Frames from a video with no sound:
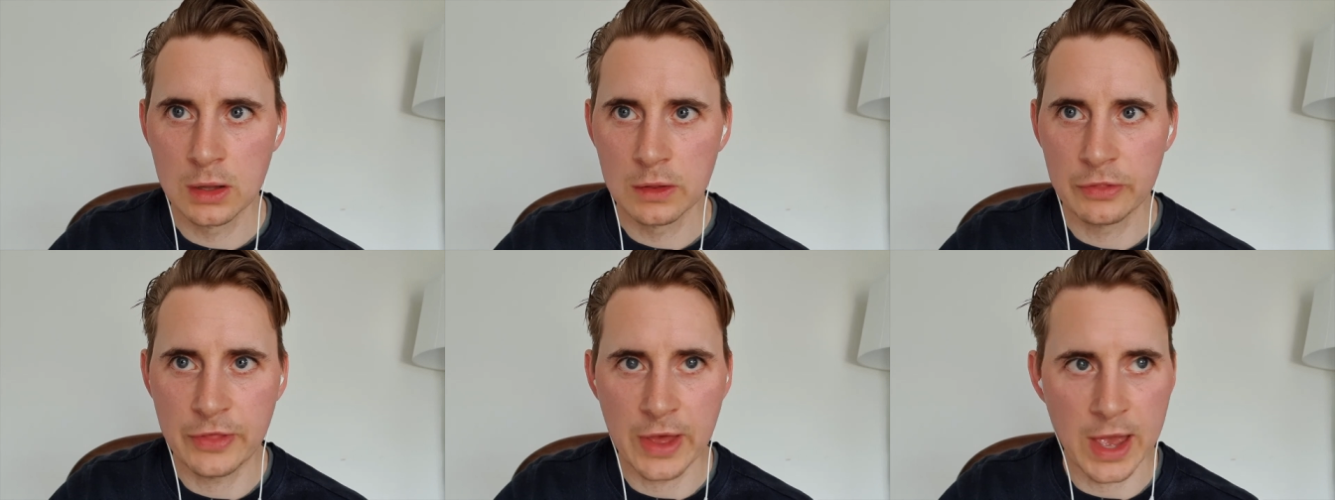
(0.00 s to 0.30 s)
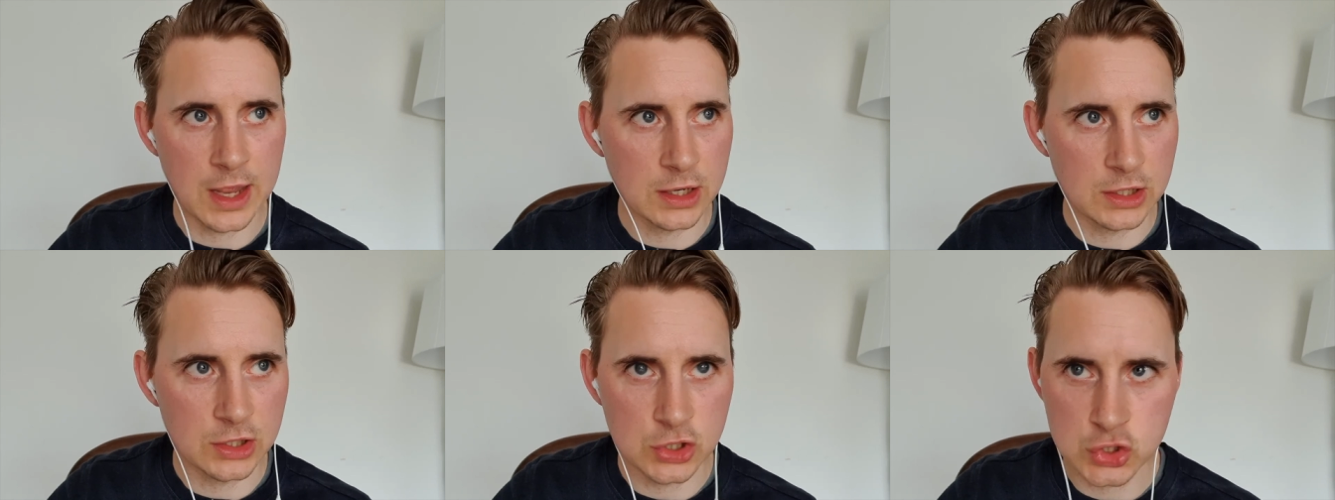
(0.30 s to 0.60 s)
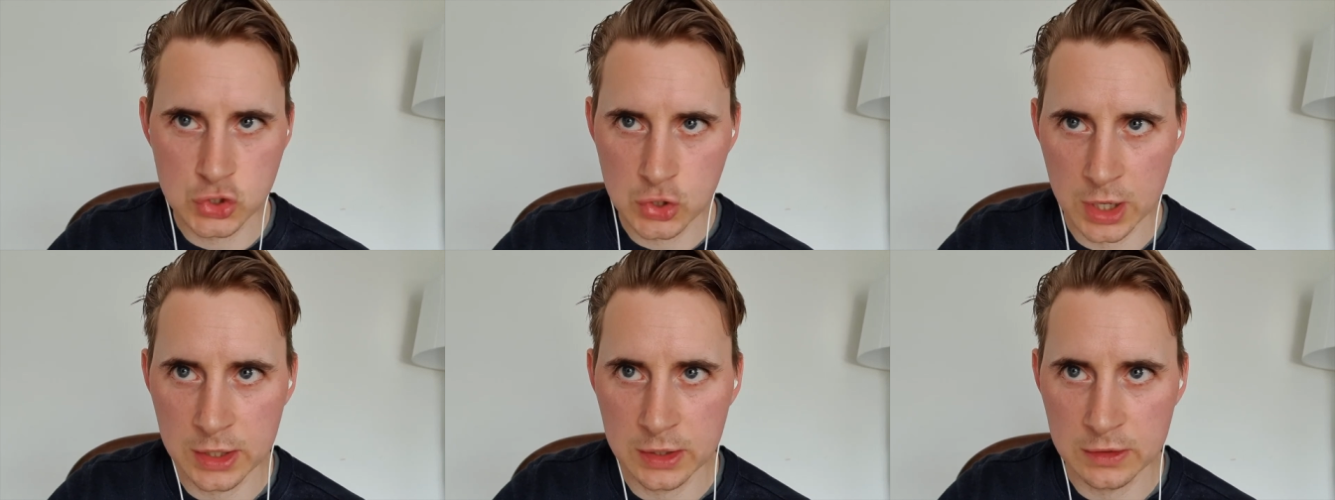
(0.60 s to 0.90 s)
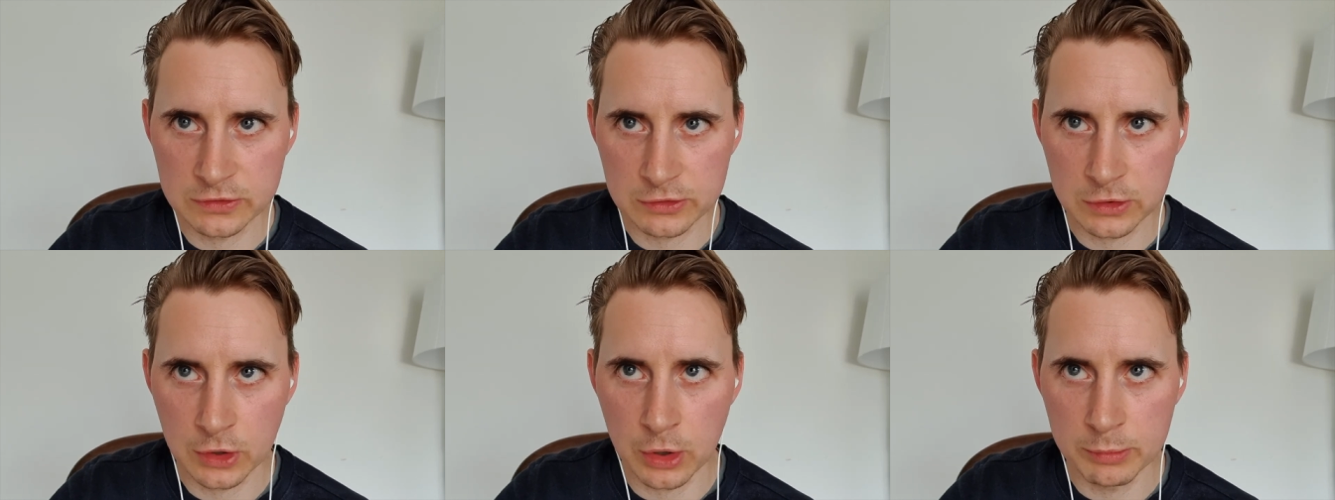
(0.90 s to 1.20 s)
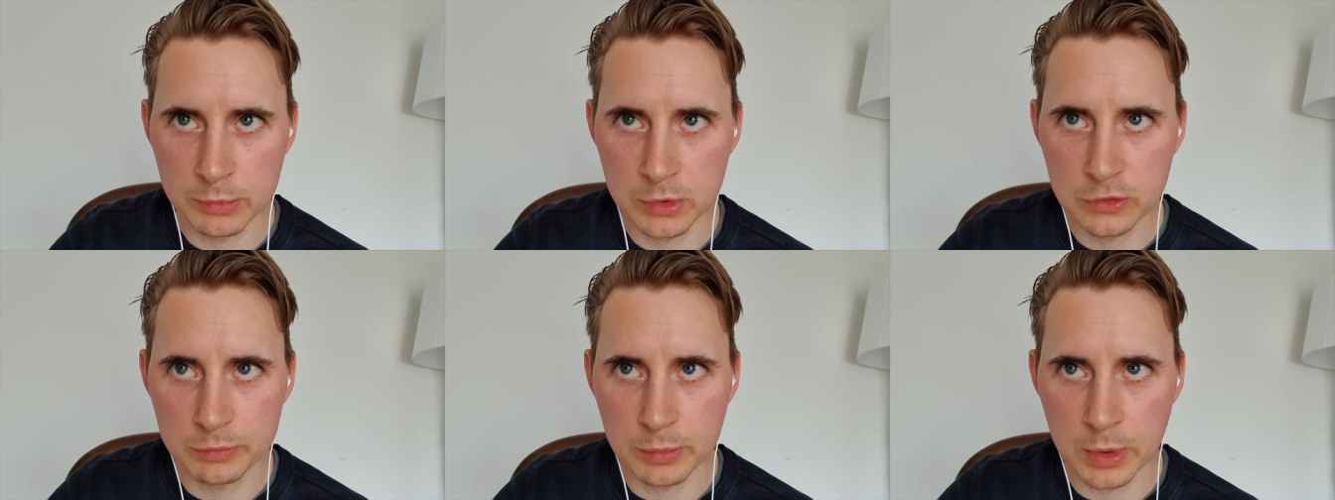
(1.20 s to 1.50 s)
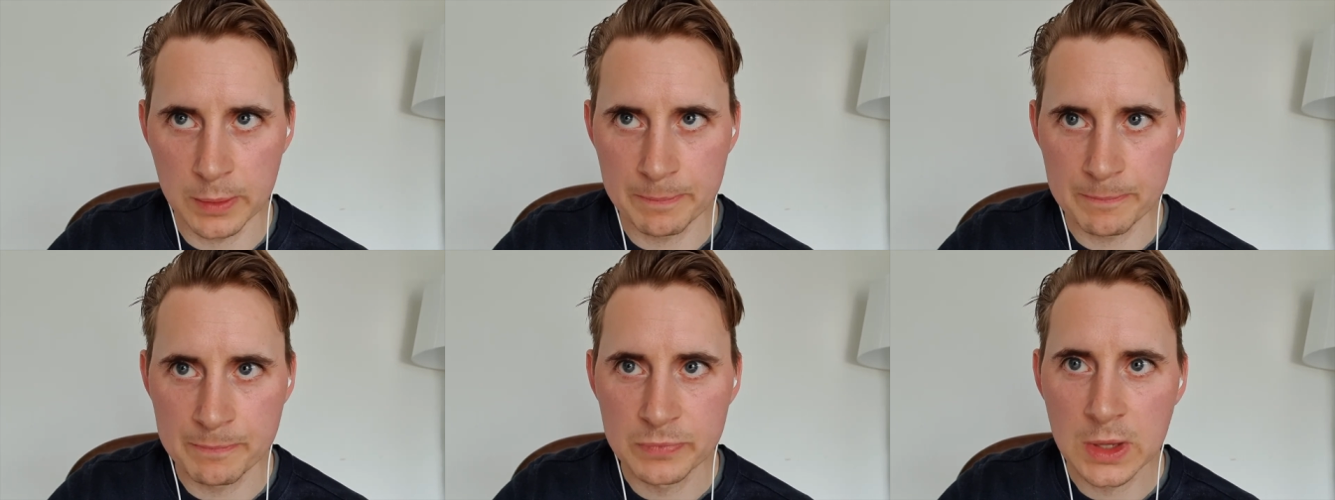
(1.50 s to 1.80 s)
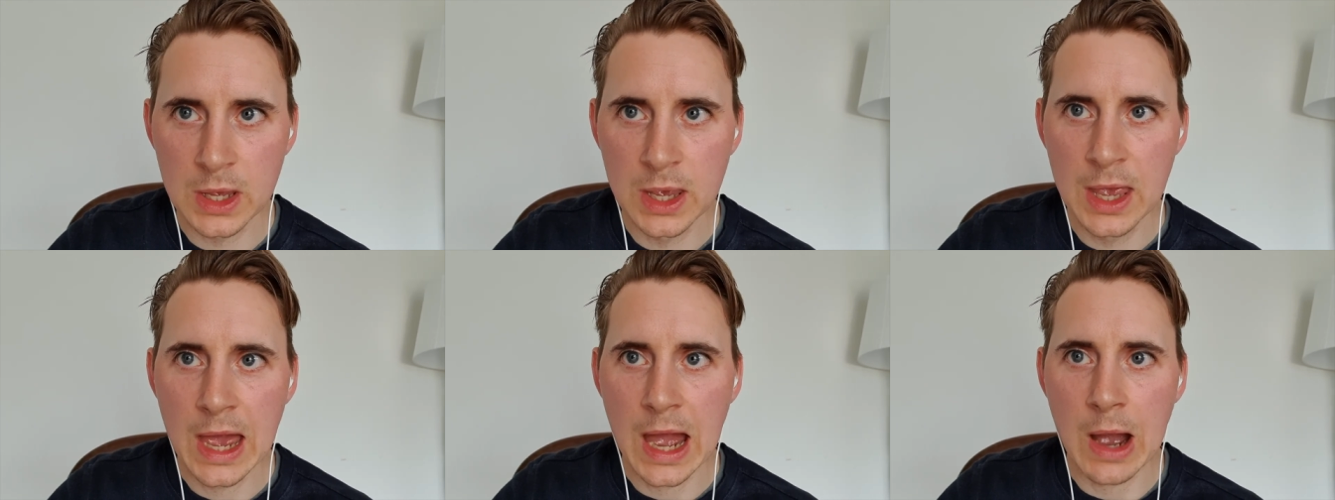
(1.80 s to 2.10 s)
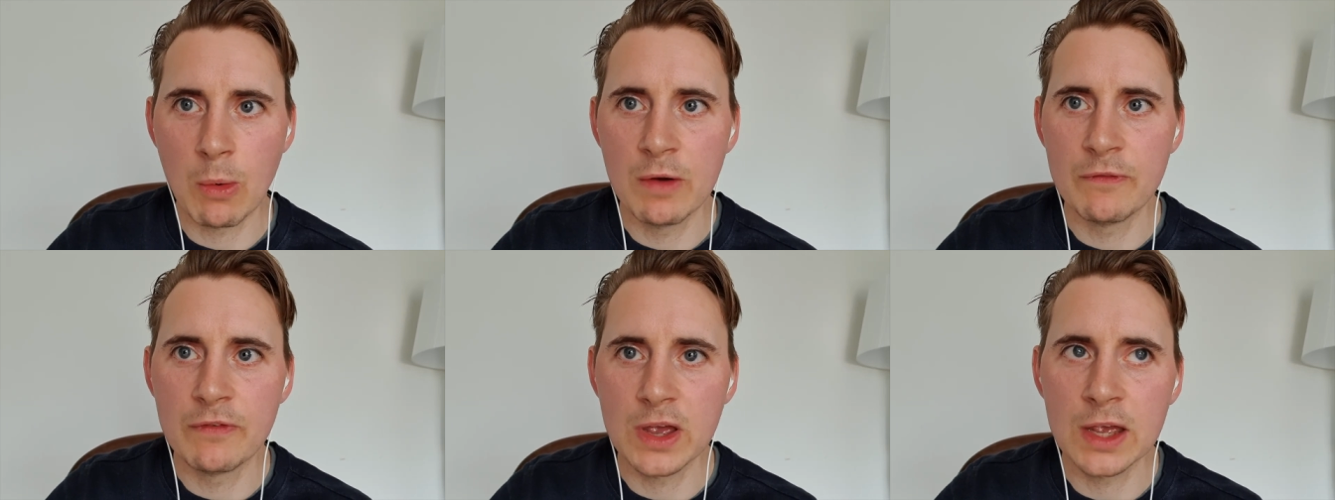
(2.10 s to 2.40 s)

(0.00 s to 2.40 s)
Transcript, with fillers: then you're training a slow movement. However,